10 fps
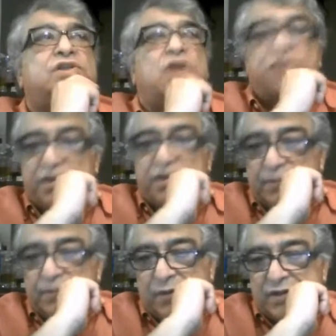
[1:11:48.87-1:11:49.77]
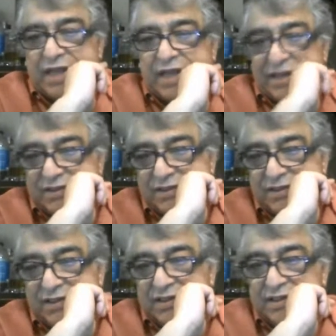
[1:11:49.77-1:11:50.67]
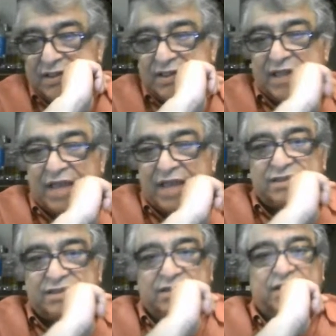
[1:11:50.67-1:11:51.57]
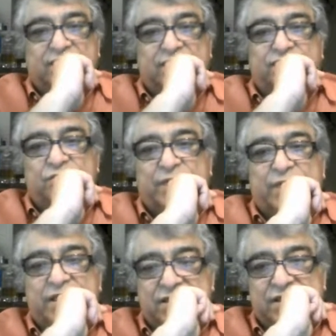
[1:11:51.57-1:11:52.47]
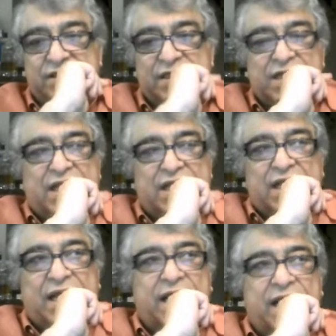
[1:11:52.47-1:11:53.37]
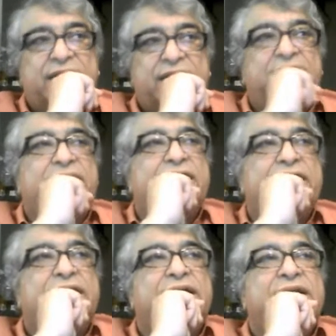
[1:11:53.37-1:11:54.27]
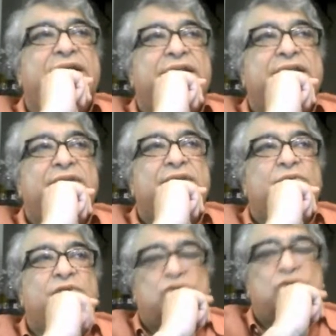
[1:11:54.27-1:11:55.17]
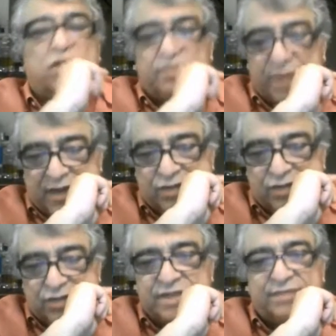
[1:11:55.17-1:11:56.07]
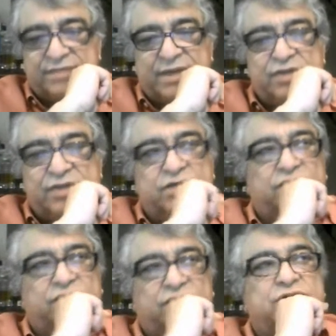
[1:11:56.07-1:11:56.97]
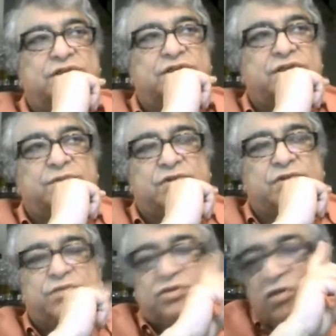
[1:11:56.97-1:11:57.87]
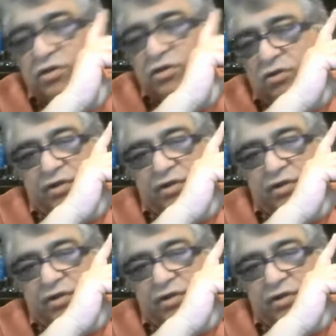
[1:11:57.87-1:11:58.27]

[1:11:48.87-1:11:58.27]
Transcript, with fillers: touching upon that in the last uh, few minutes. And uh, we talked about actually dissemination of consciousness because we started talking